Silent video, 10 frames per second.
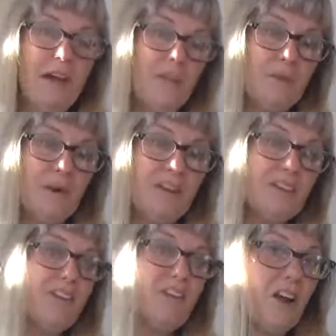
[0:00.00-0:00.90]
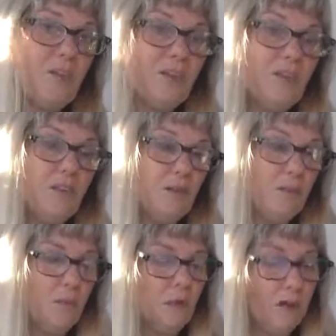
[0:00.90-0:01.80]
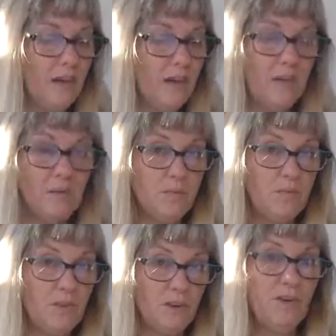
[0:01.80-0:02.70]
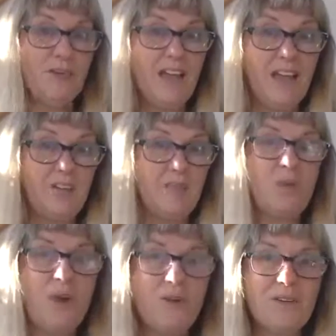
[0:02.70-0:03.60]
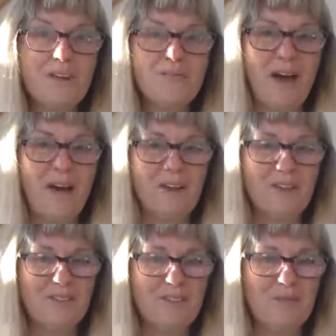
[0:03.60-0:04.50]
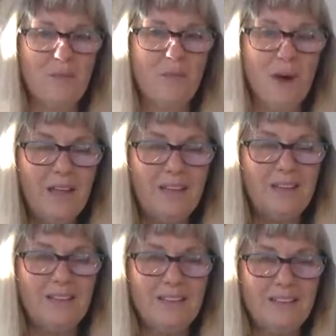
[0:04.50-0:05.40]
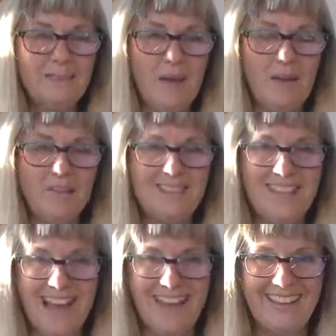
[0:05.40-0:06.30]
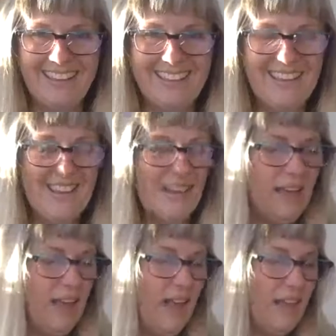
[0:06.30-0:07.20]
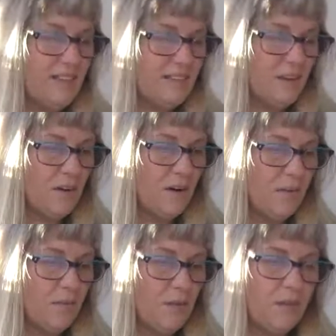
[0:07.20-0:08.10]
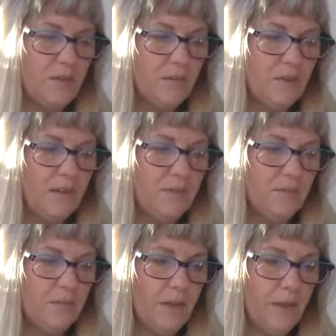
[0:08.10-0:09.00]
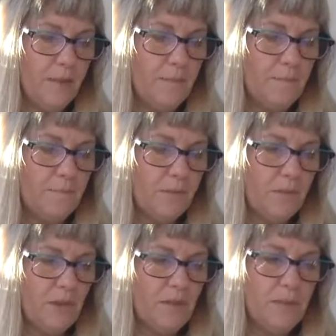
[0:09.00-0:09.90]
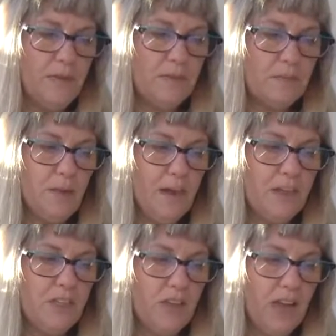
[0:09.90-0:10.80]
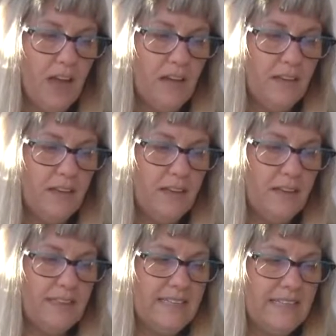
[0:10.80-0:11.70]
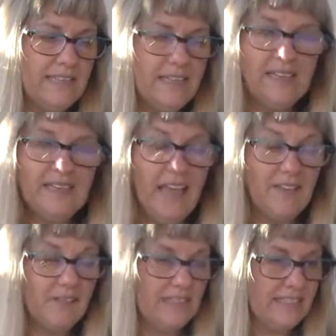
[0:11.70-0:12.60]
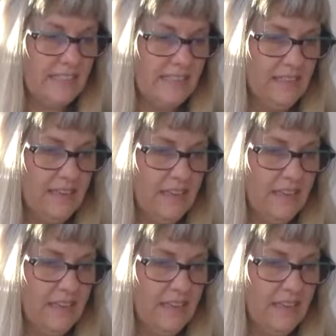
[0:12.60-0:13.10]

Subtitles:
going to share with you what I learned and wrote about what is Mount Zion. So we read a piece by John D. Levinson,